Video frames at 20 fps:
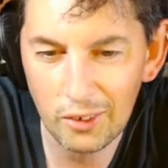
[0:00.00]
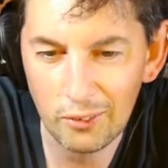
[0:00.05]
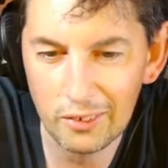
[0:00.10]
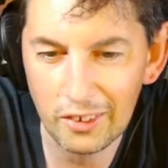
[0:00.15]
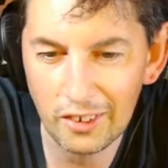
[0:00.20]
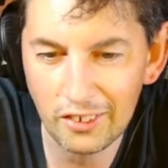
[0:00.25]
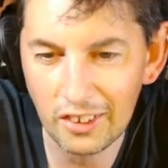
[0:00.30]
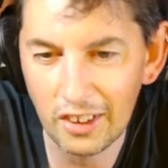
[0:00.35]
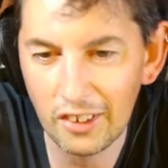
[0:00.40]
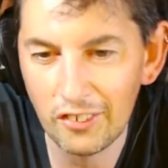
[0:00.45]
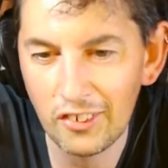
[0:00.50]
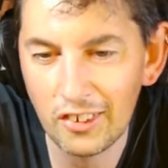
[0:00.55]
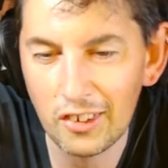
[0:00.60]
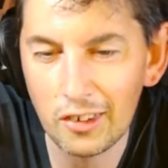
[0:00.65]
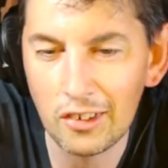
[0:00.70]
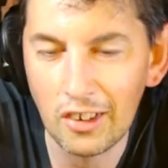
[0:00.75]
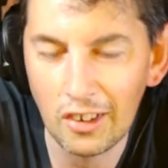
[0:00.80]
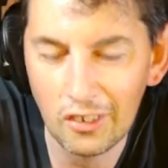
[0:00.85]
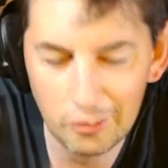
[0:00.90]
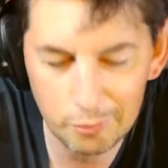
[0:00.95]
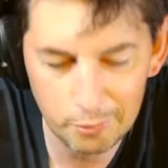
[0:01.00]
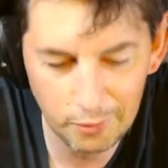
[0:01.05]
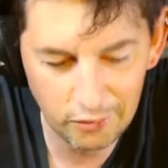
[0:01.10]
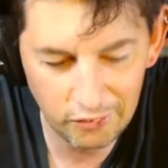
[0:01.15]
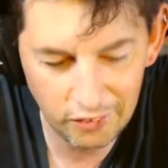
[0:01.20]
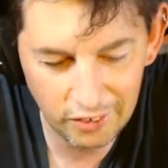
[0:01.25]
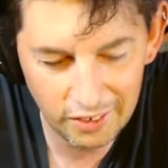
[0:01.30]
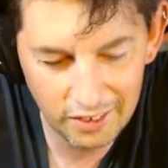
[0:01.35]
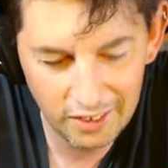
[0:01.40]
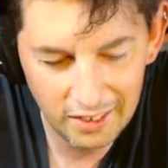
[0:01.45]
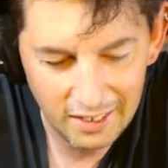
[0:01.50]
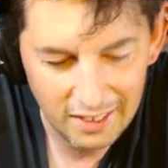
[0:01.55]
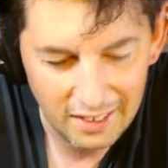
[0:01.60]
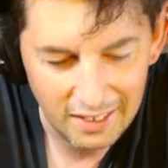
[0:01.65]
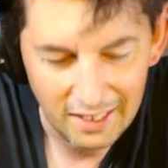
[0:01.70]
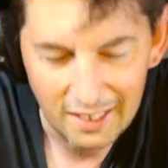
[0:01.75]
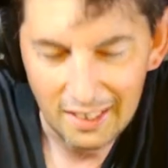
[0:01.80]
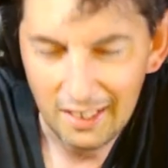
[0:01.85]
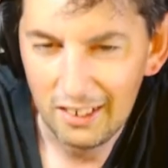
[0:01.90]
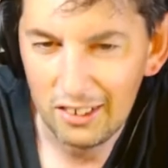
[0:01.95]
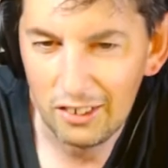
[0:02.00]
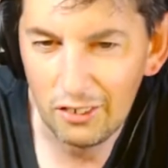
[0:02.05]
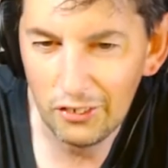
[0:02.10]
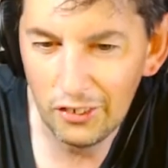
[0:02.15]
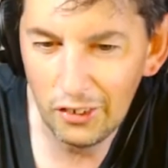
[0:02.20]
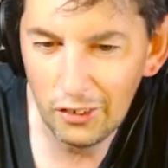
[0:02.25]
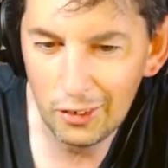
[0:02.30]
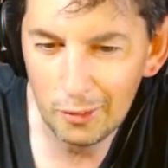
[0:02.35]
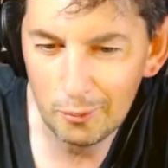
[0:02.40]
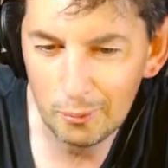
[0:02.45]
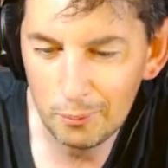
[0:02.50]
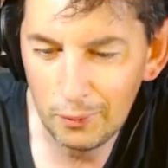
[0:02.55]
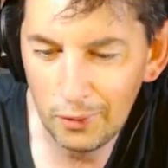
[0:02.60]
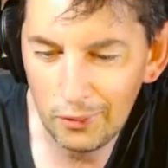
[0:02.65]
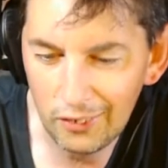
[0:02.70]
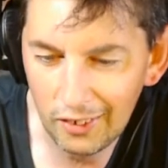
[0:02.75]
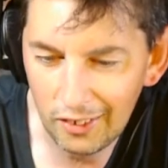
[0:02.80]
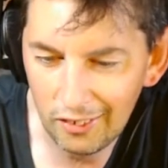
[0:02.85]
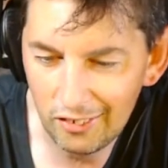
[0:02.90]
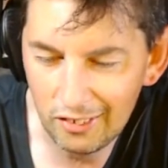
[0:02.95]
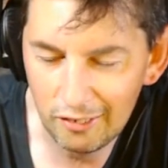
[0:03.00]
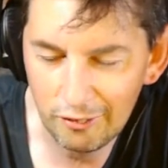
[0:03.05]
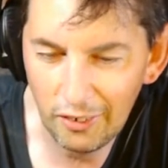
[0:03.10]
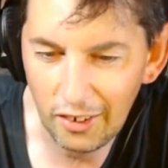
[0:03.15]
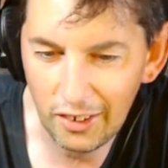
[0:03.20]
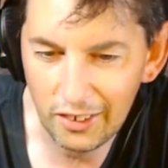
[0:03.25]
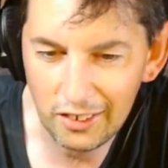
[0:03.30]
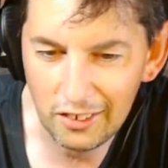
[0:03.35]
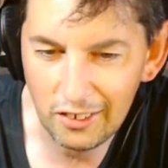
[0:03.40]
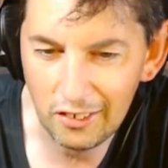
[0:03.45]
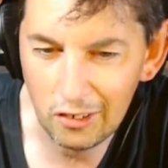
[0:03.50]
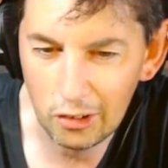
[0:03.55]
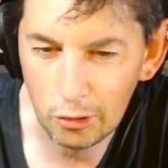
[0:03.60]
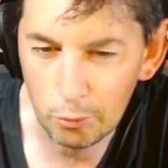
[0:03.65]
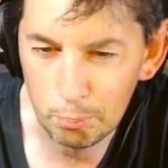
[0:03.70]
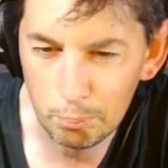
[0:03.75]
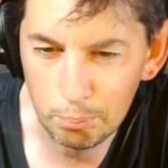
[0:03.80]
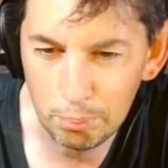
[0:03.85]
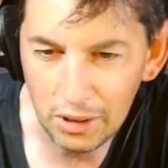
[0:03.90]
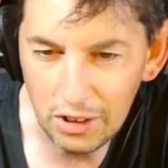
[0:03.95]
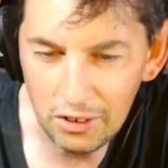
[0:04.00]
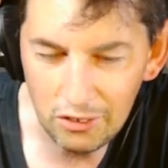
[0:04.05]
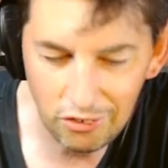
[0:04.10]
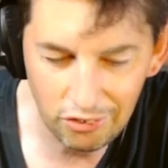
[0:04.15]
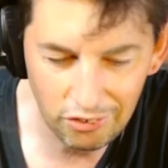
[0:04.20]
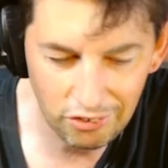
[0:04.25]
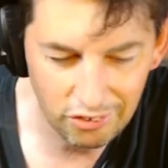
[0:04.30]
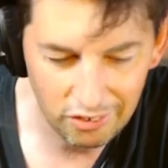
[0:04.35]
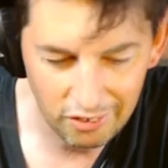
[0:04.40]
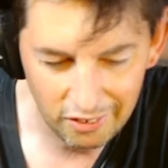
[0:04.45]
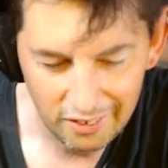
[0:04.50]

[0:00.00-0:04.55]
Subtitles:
or like dancing to dance music, you'll know that music is divided into beats.